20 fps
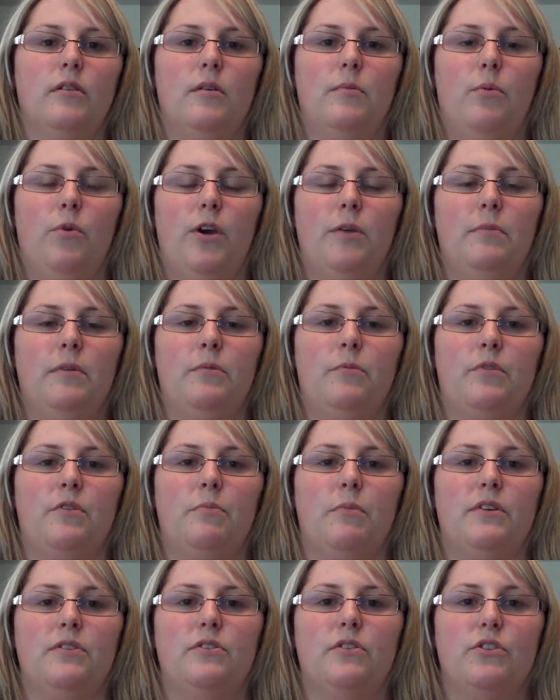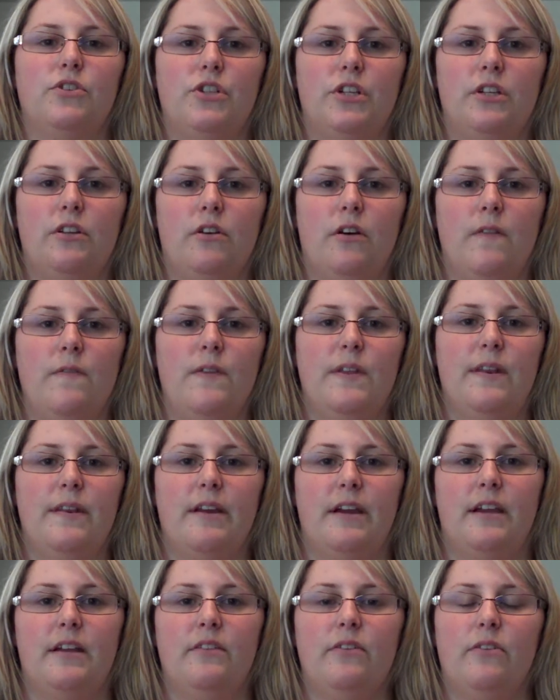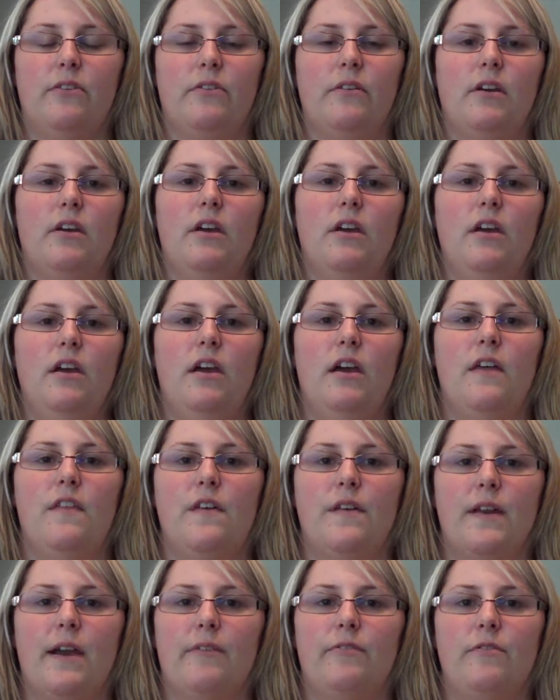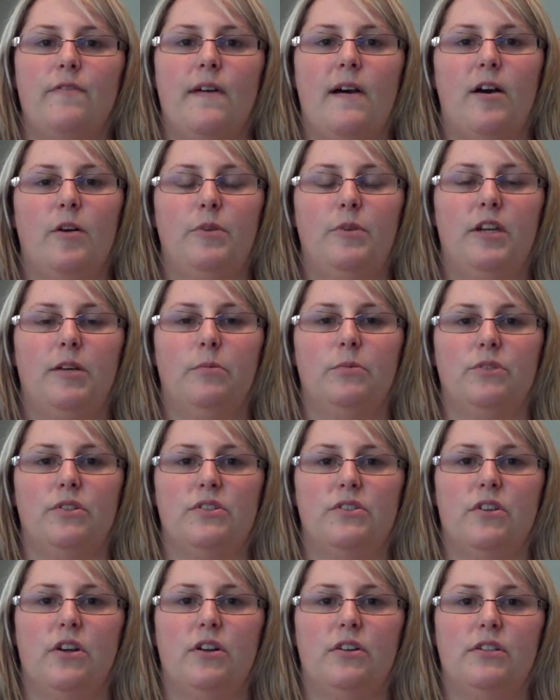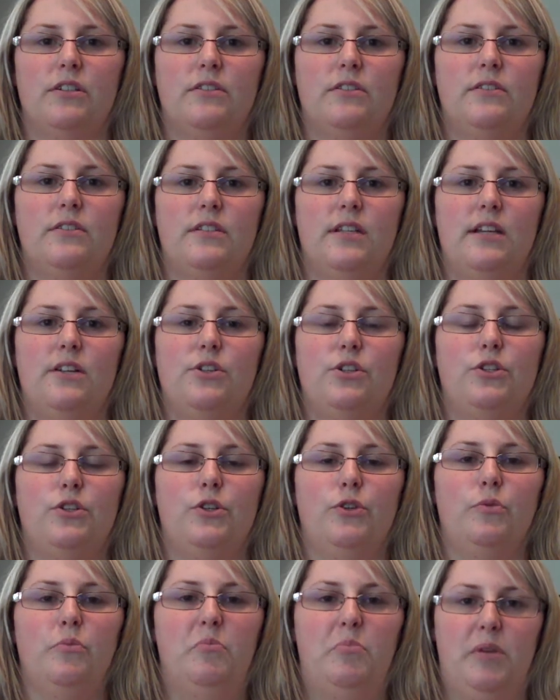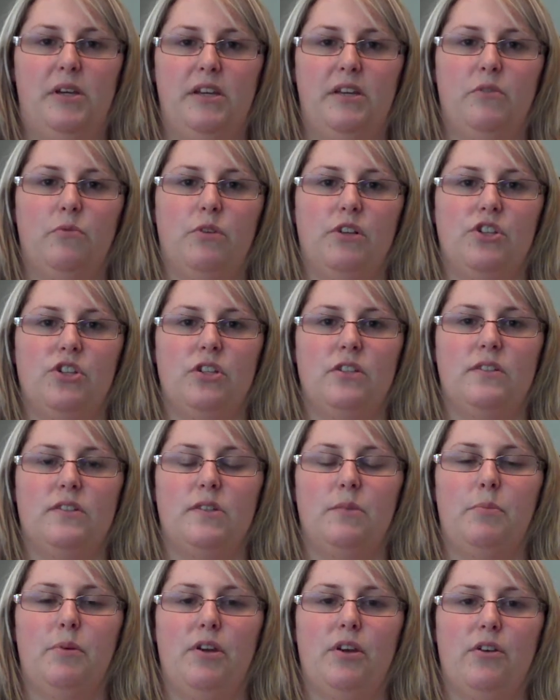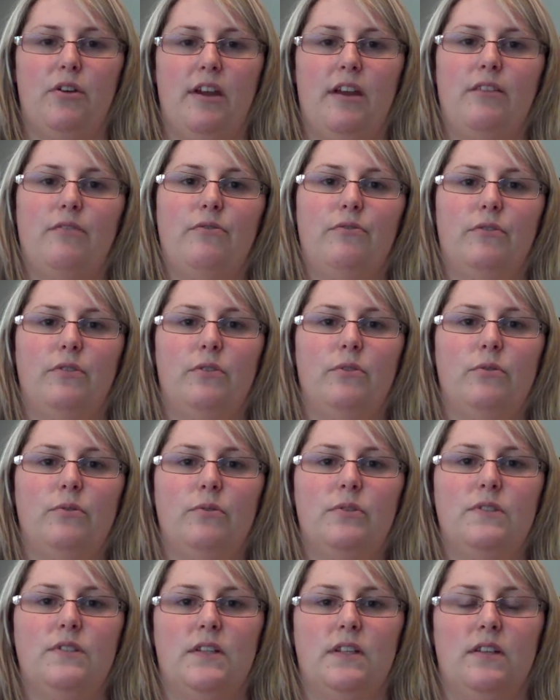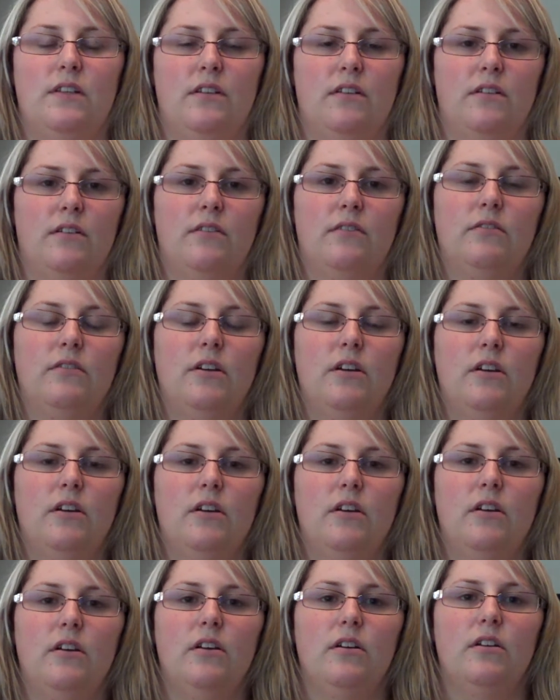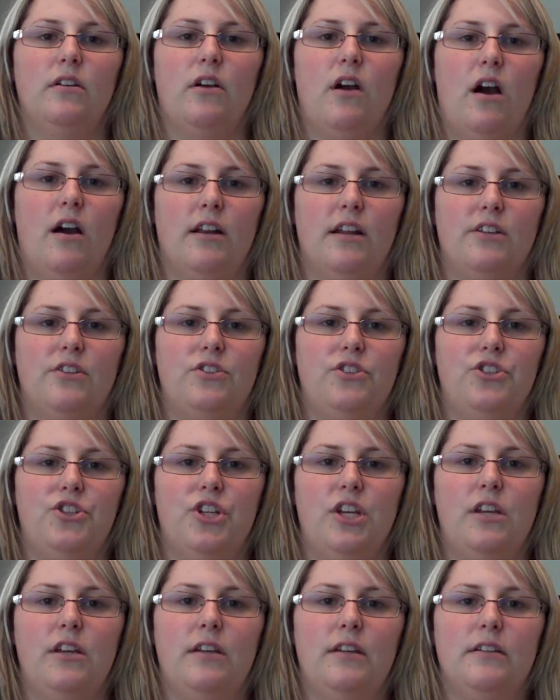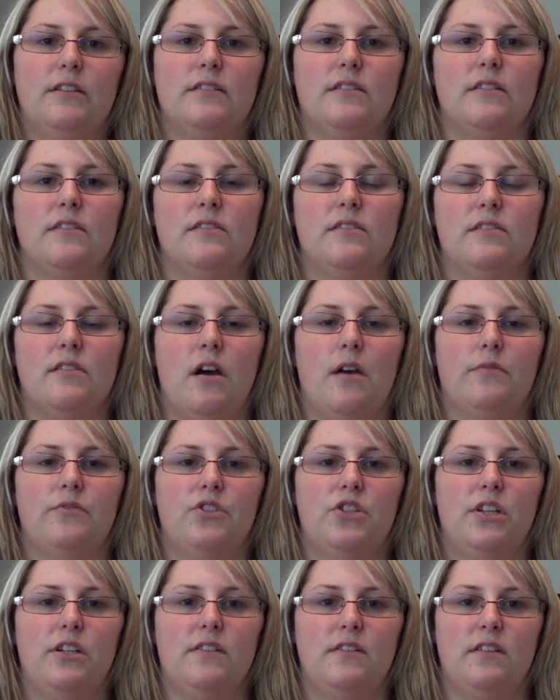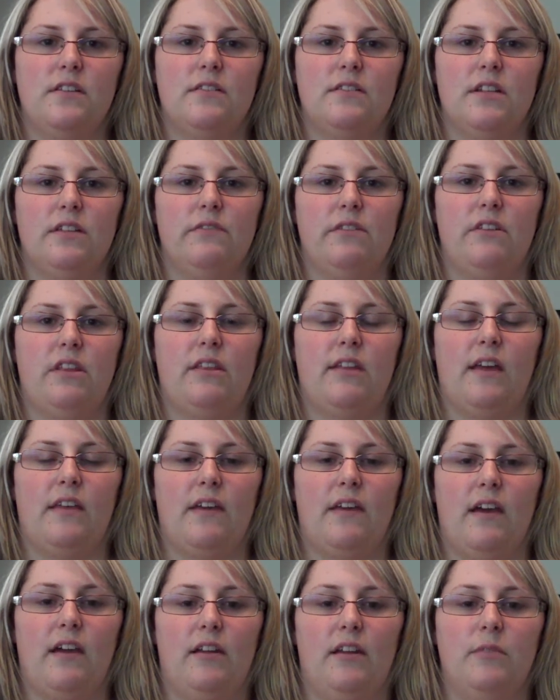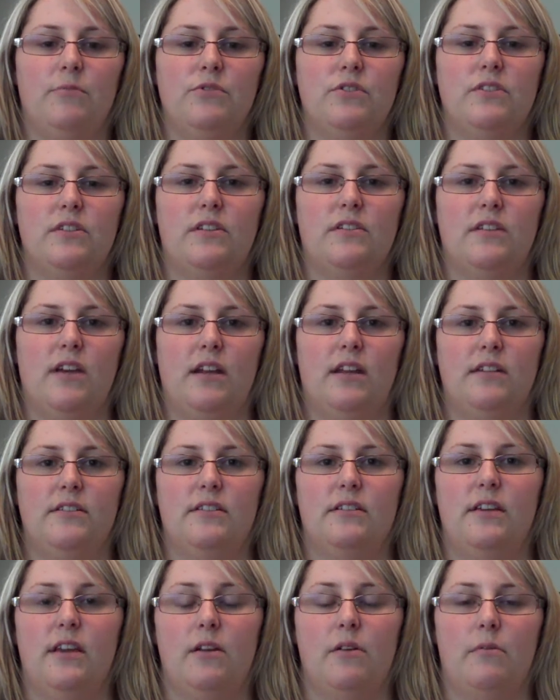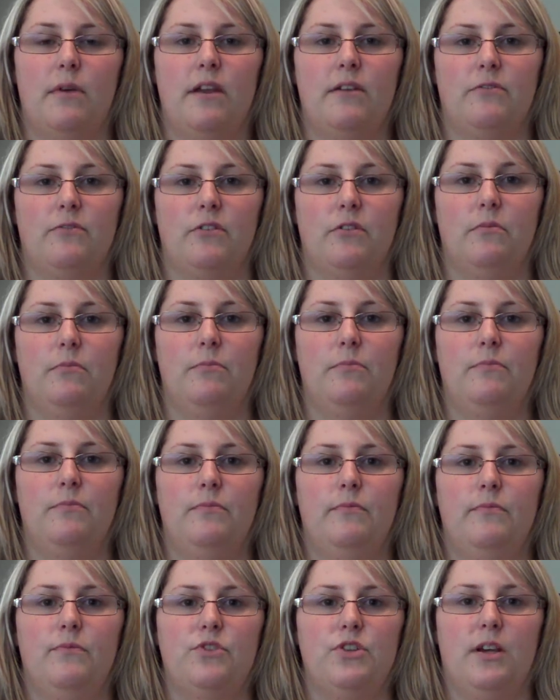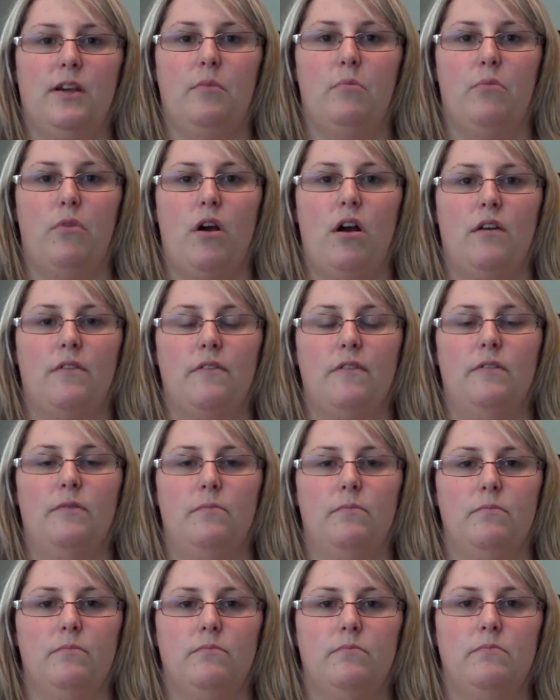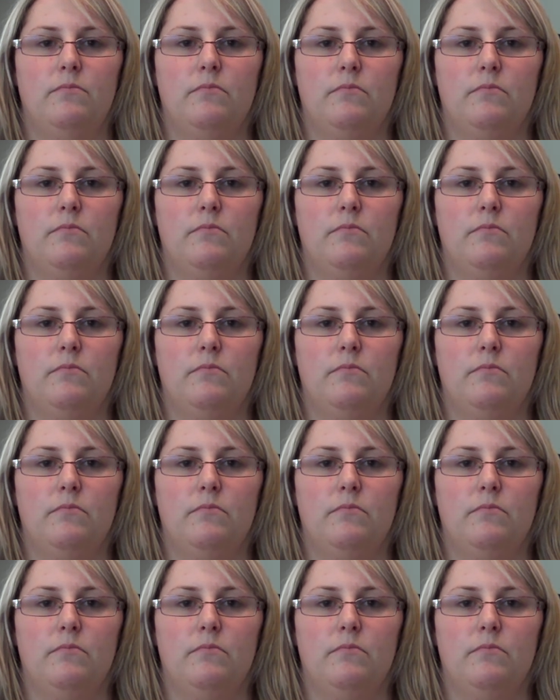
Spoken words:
appointment with my surgeon on the 9th, and then after that I'll be able to start stage 2B, which is the pureed foods and the cottage cheese and soft cheeses and everything like that. And I'm just excited to get away from chicken broth and